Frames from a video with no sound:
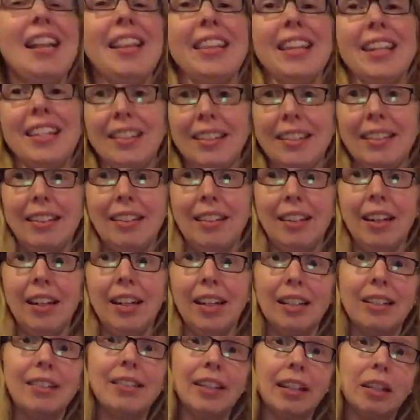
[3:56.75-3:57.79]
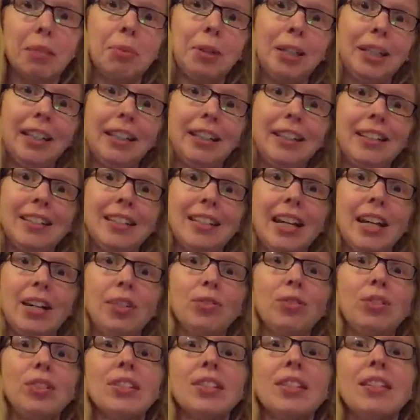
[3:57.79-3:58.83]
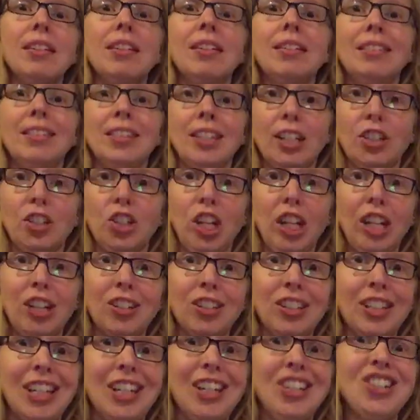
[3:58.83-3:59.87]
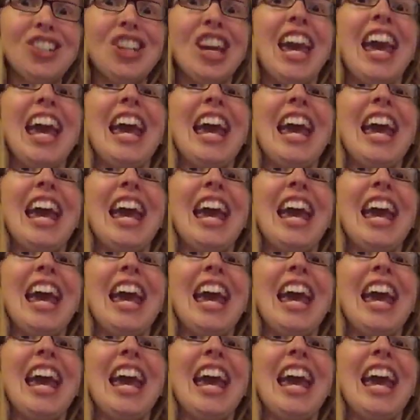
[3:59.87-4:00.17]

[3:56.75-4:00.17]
that uh, celebrated the town's Dutch heritage,